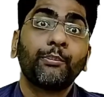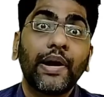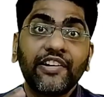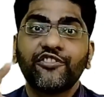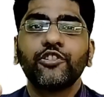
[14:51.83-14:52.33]

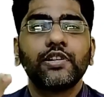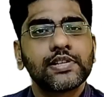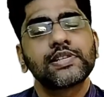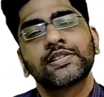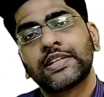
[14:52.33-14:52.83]

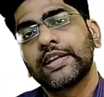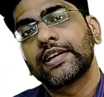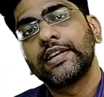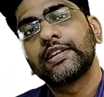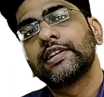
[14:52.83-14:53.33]
Mindfulness is a
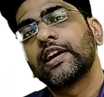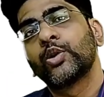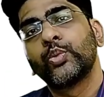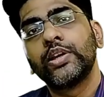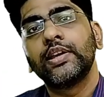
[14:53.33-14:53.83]
technique
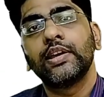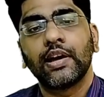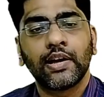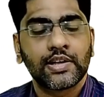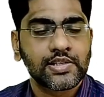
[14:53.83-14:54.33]
that
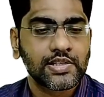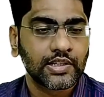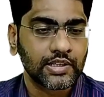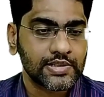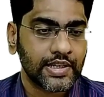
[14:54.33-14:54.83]
we as
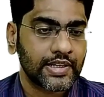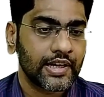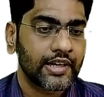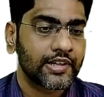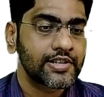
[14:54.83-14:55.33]

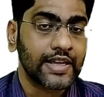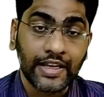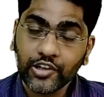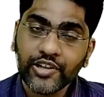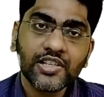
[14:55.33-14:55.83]
psychiatrists
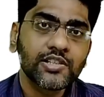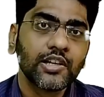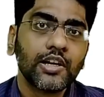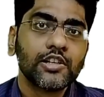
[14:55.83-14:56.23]
encourage.